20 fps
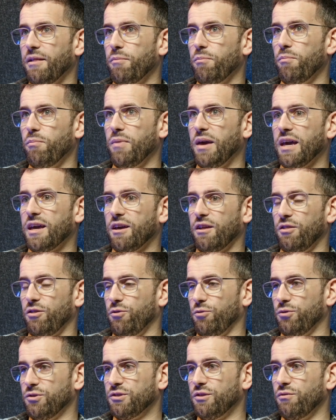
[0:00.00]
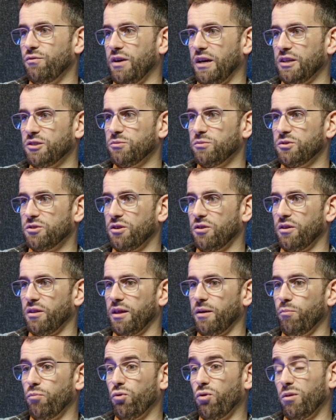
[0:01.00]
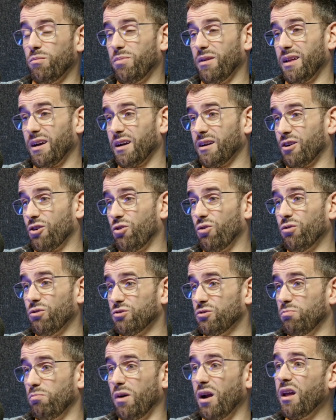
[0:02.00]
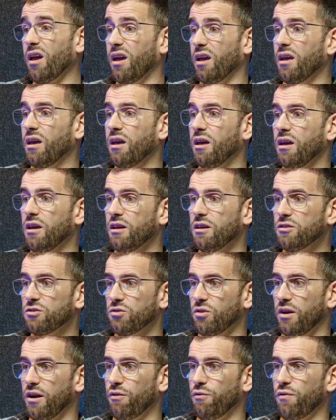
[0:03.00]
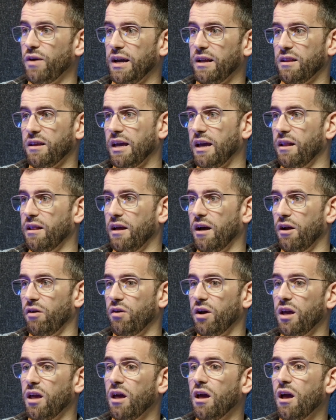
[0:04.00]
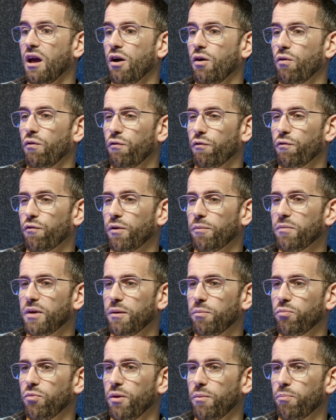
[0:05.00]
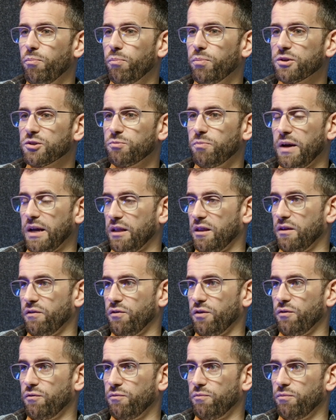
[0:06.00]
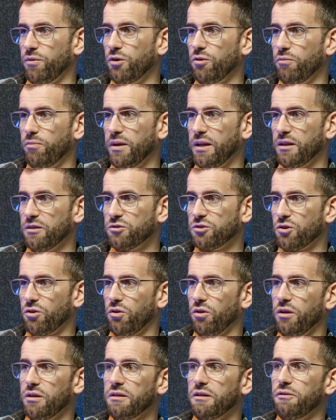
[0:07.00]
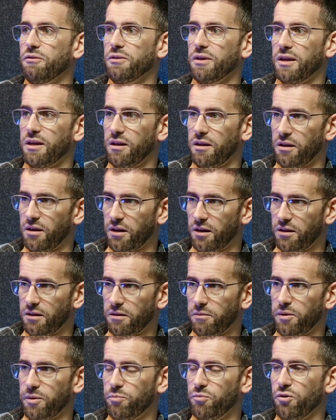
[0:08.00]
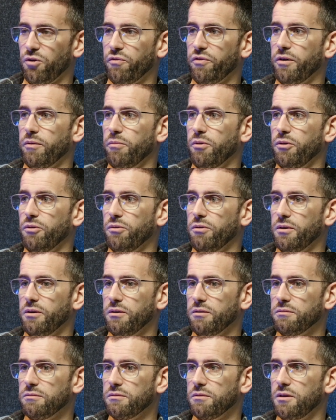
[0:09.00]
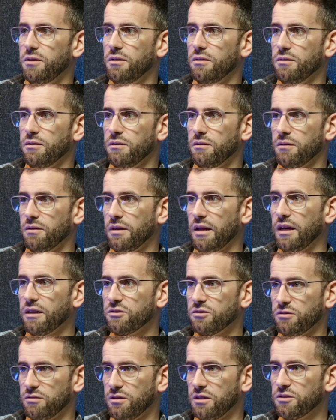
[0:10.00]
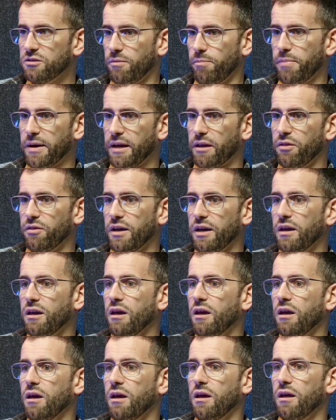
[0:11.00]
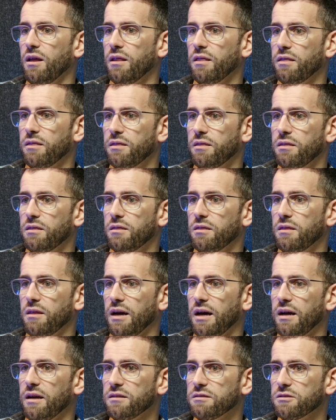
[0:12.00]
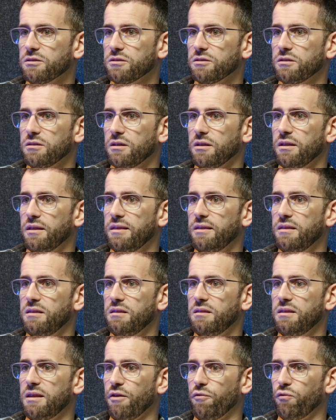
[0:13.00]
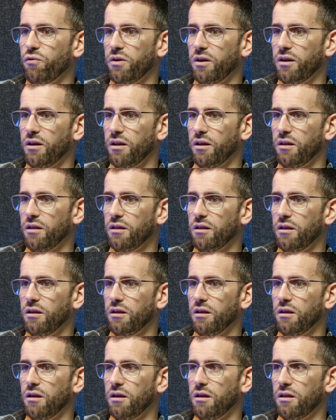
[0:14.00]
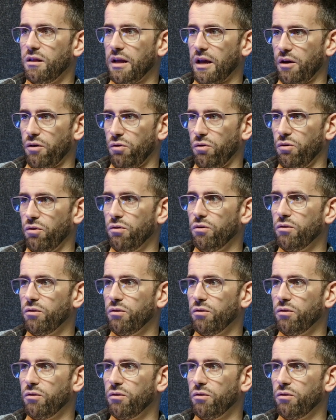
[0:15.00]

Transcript: making those investments are really important, but that costs money. So in effect, getting that right, from the perspective of, you know, being in Scotland and thinking you need to be profitable, and, you know, that's a big thing. That's different now